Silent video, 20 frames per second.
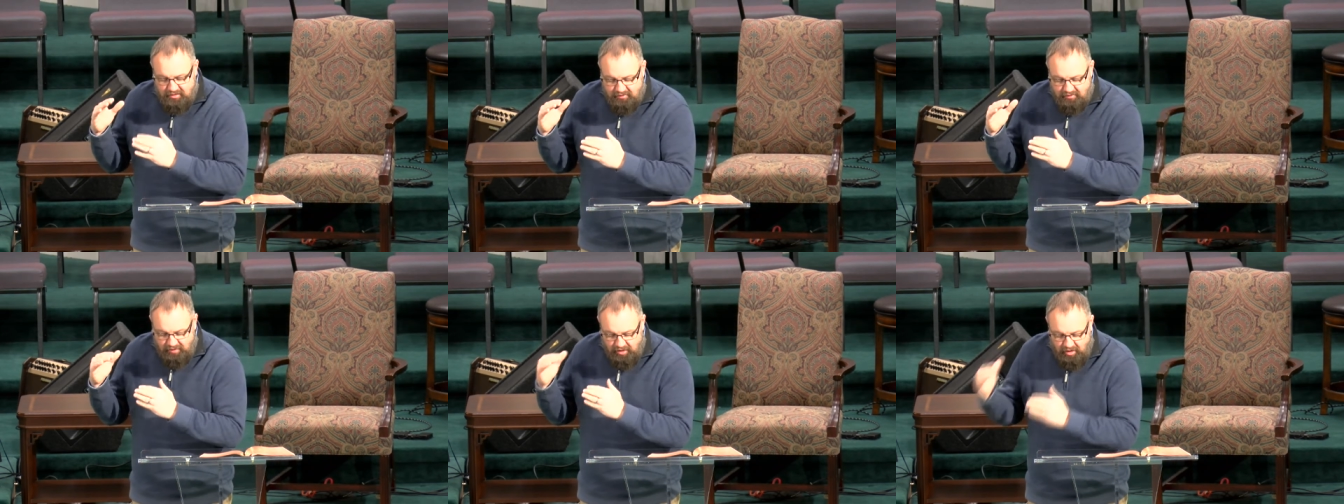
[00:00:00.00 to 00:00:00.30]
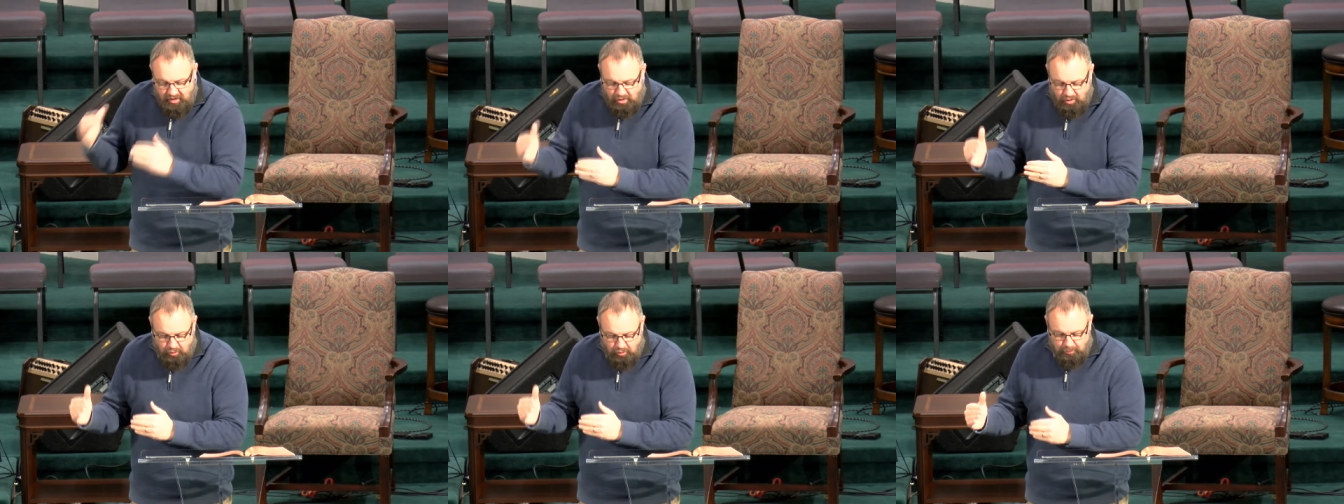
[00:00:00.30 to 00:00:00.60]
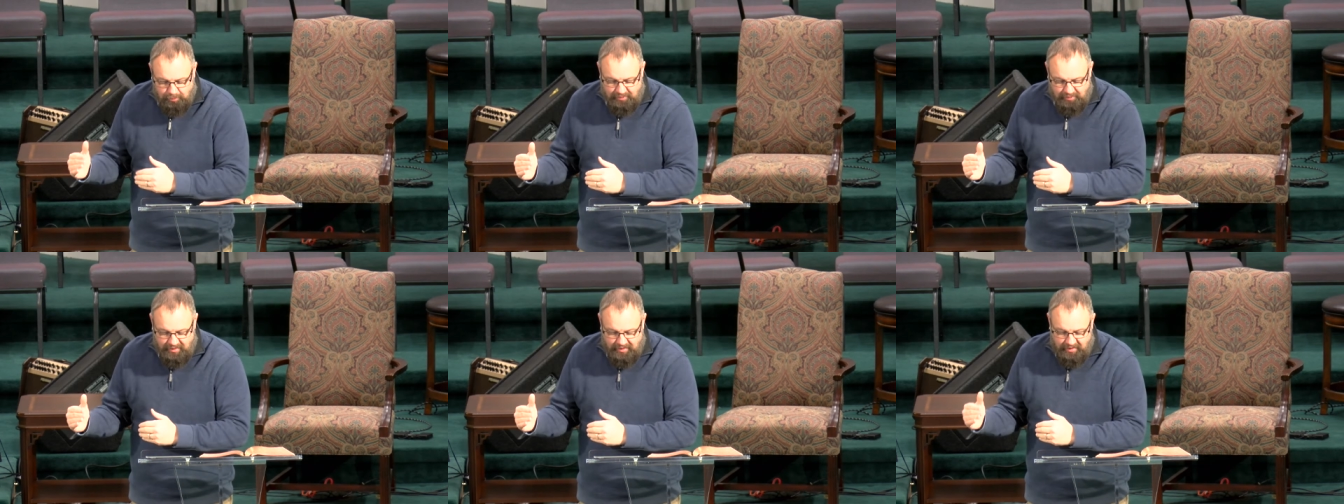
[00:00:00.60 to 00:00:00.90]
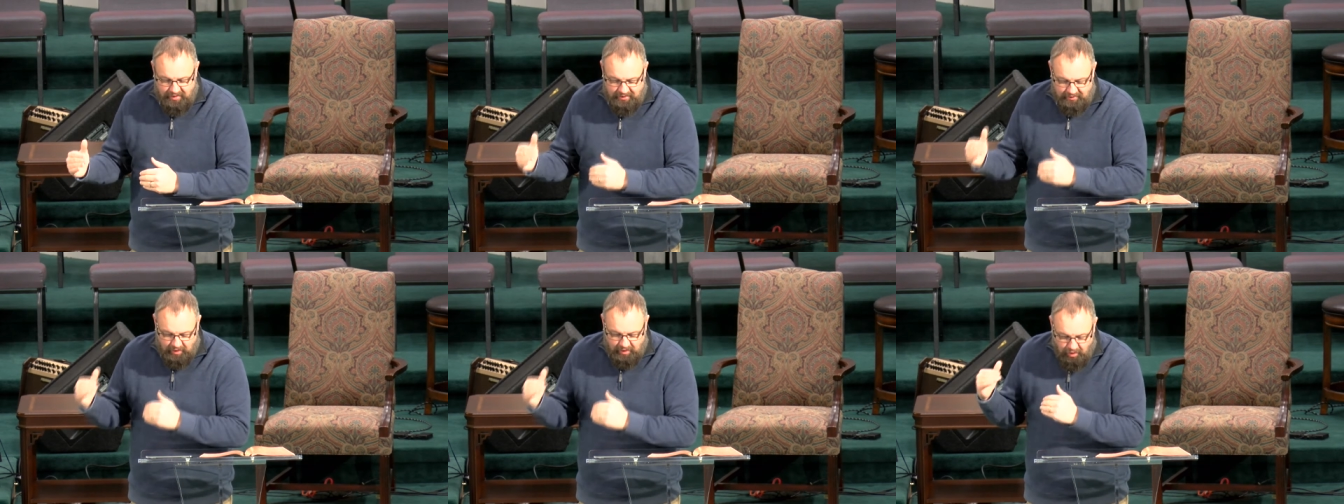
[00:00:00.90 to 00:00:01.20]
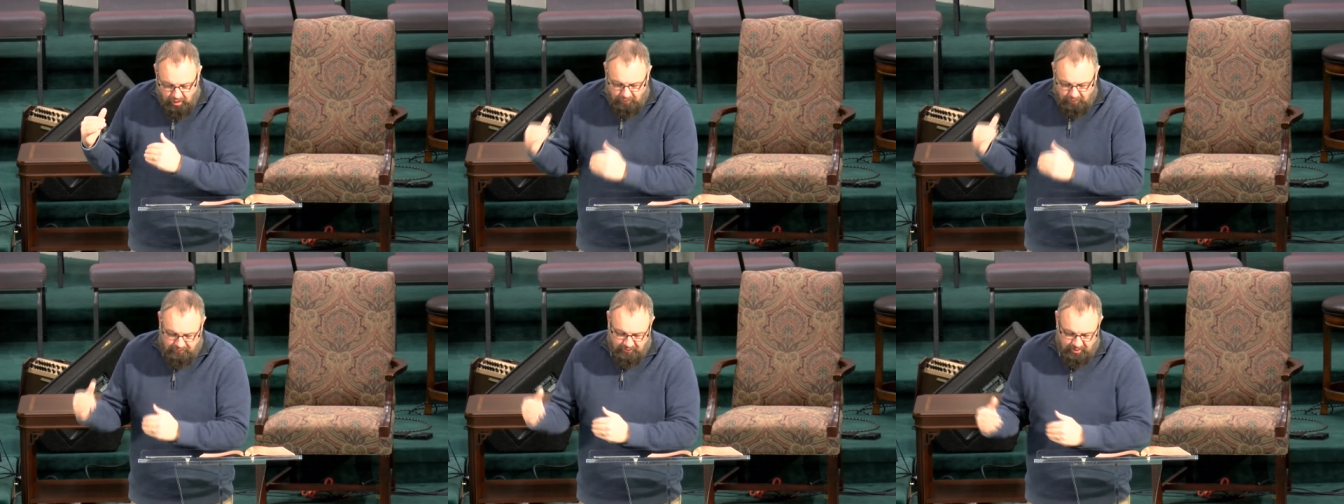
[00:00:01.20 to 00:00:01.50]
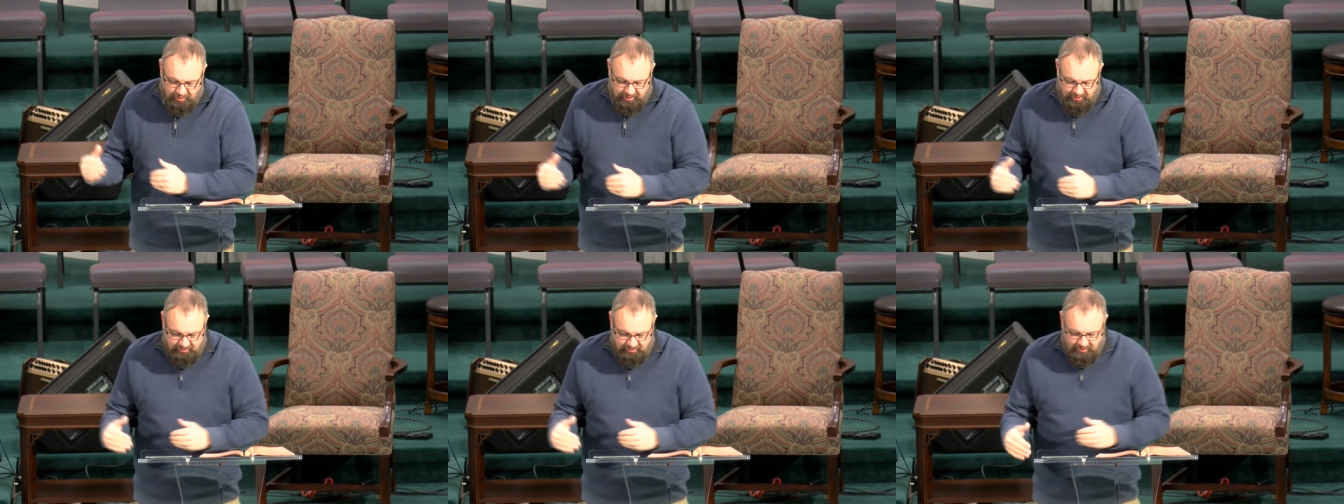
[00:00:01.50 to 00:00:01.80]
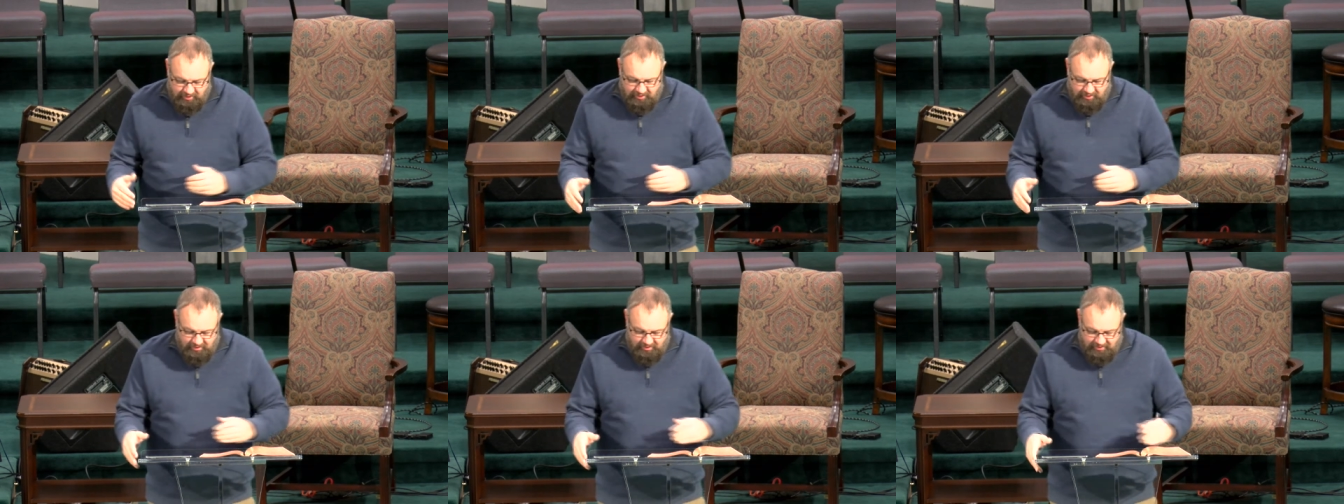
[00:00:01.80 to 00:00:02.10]
the hope and the hopefulness
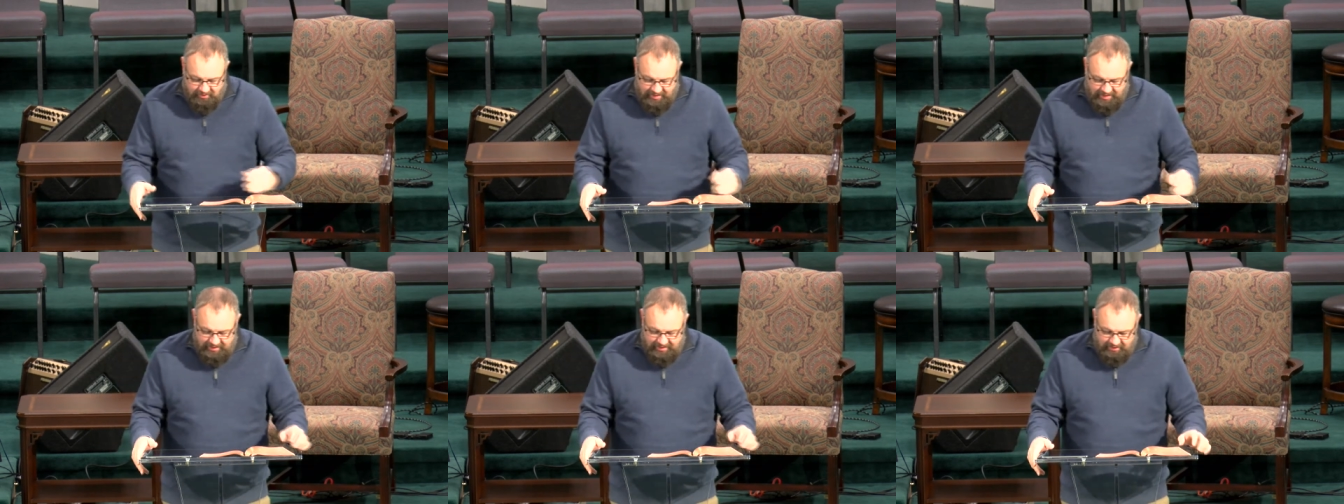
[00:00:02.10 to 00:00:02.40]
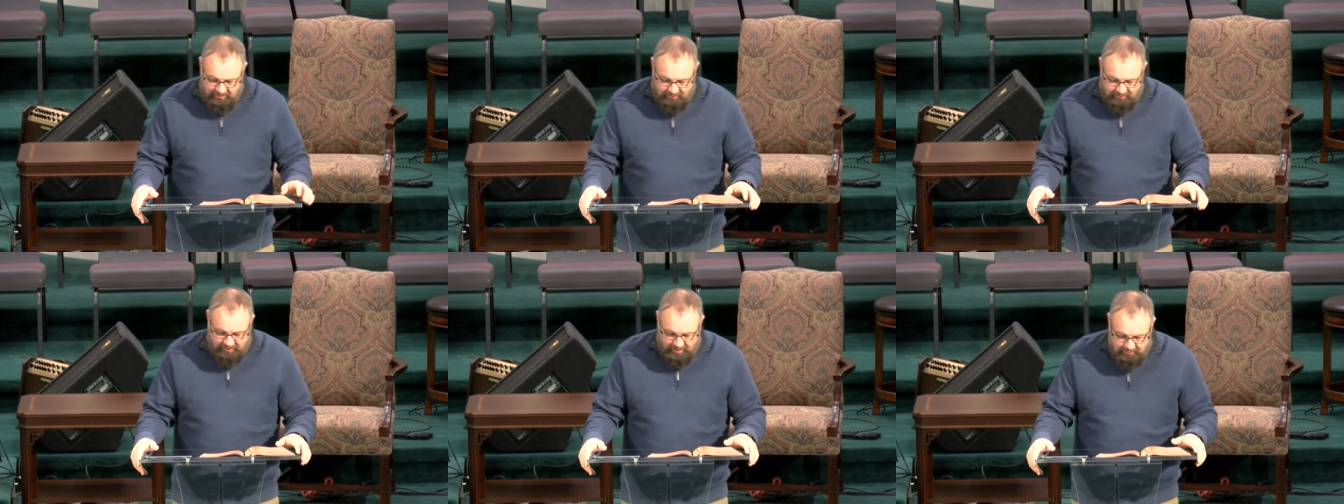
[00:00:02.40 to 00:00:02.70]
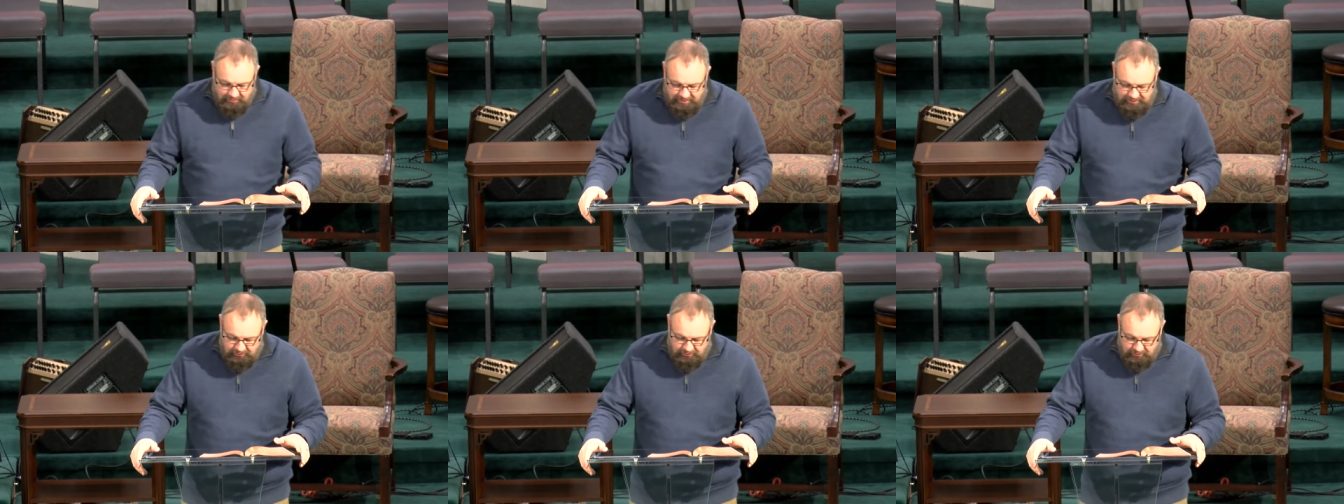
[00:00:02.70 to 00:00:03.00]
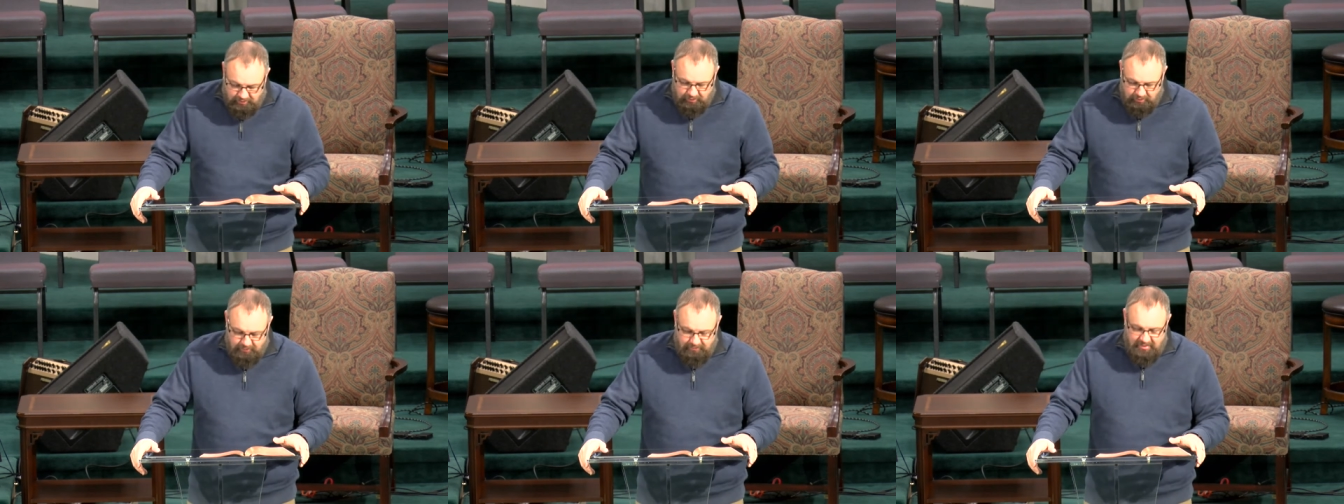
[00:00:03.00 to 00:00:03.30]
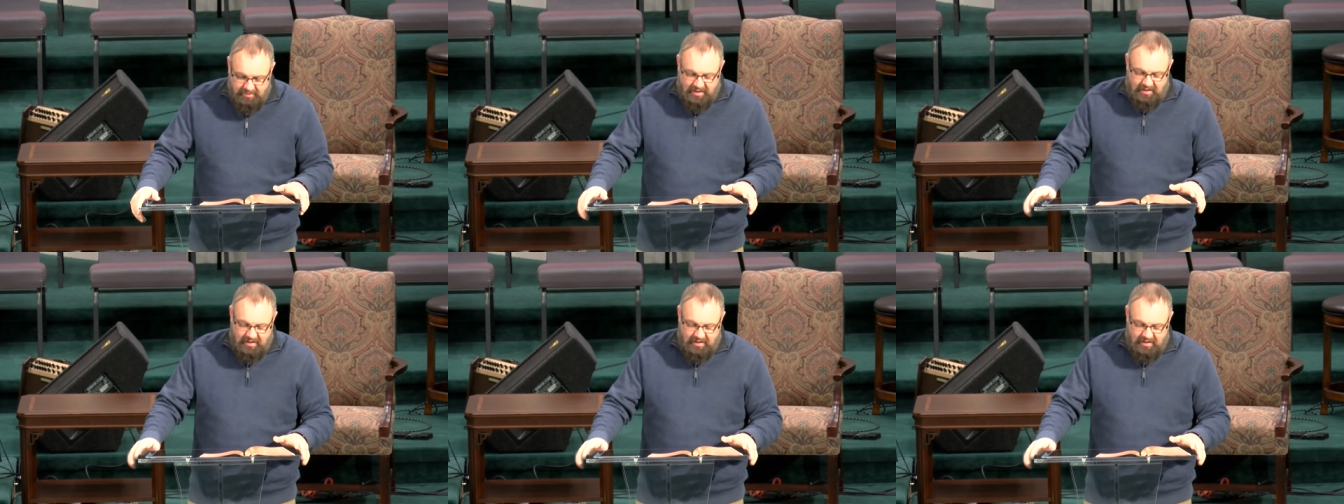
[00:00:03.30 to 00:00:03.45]
that is coming through